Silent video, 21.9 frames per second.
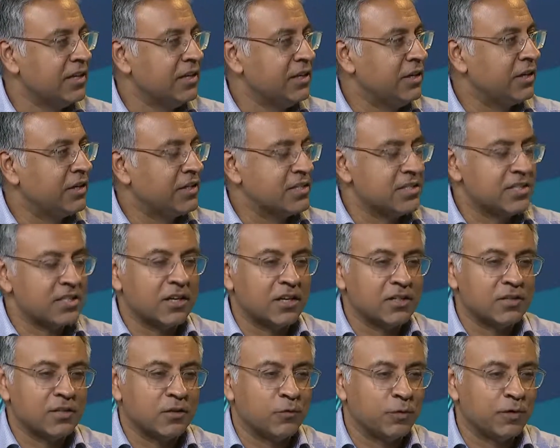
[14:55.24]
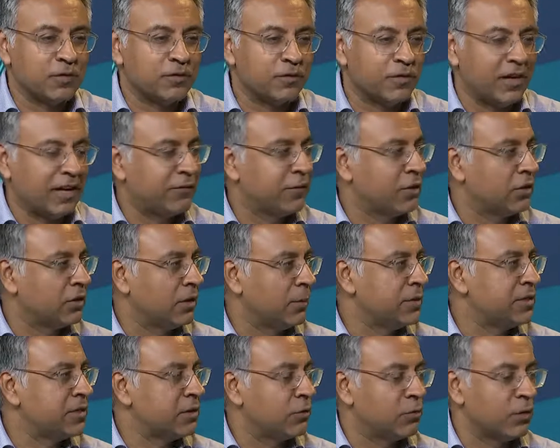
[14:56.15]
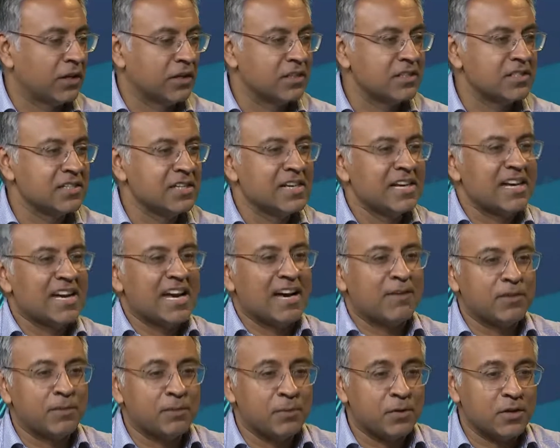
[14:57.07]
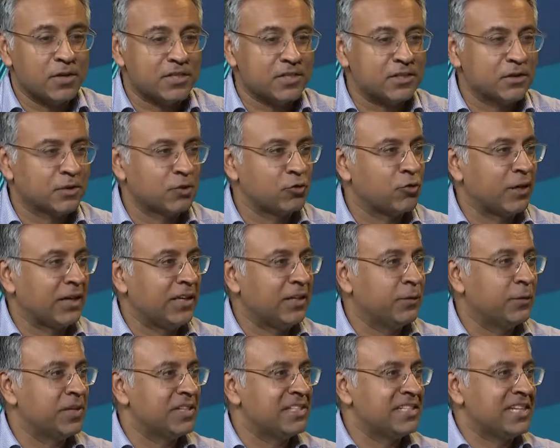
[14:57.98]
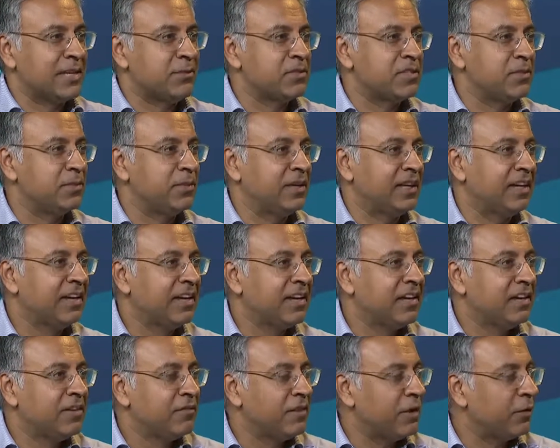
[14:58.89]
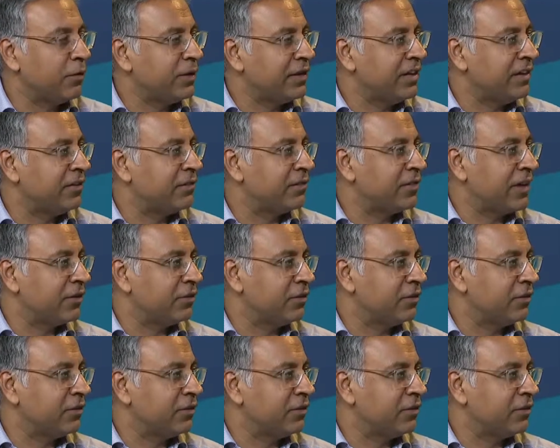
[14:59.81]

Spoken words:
You can start off with 5-kilometer runs, have a personal trainer, which seemed to be very in fashion